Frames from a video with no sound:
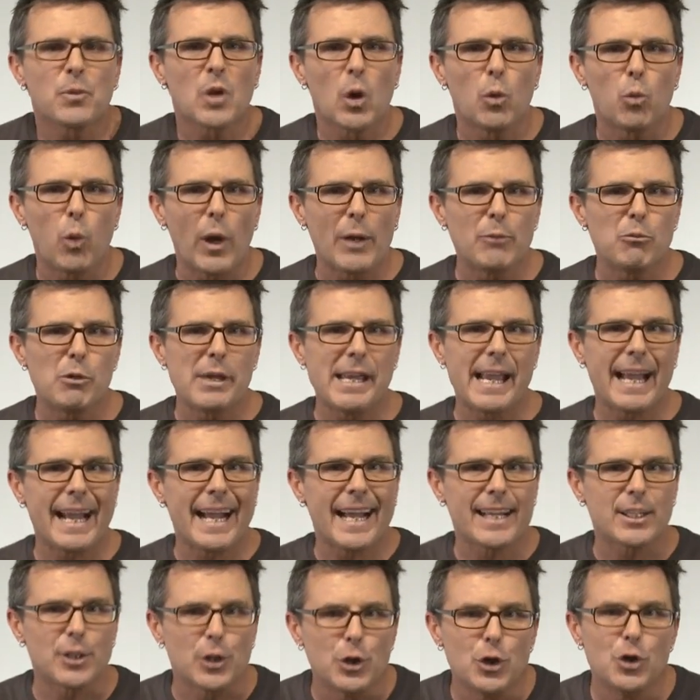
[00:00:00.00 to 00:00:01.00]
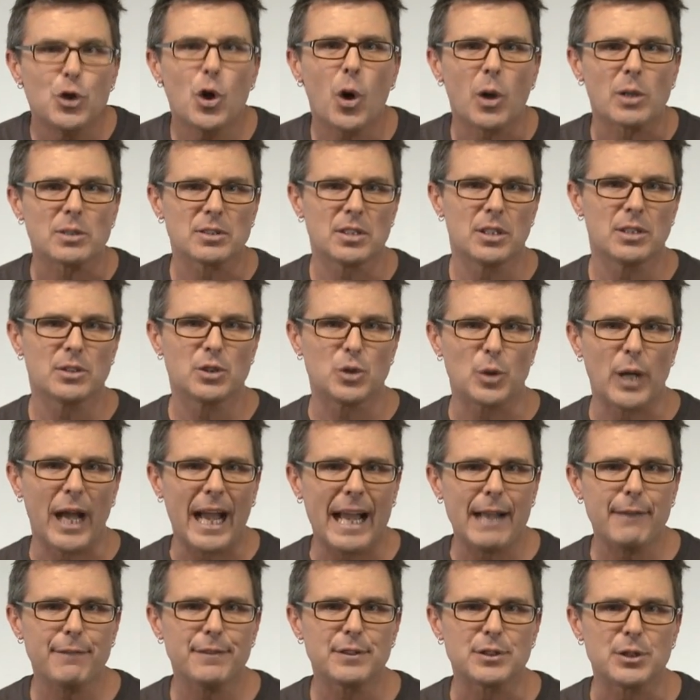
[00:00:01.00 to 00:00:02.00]
When we add not to
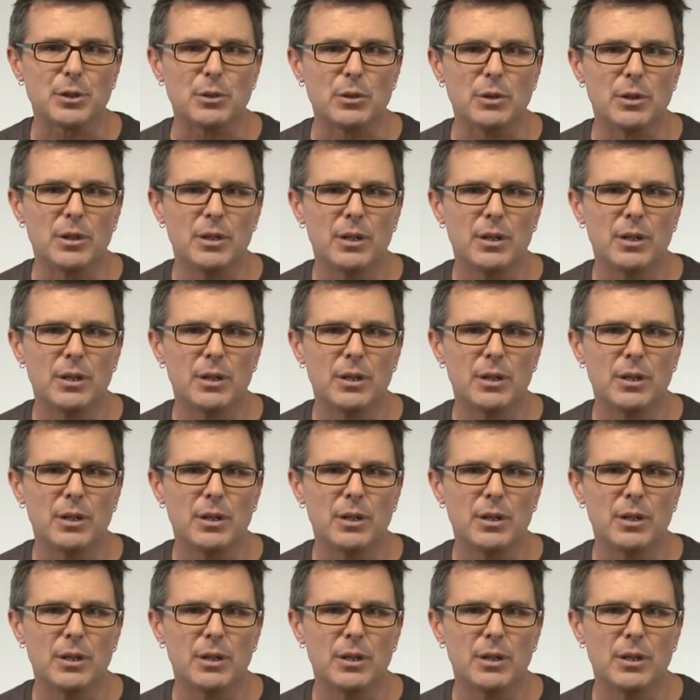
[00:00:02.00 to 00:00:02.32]
have to,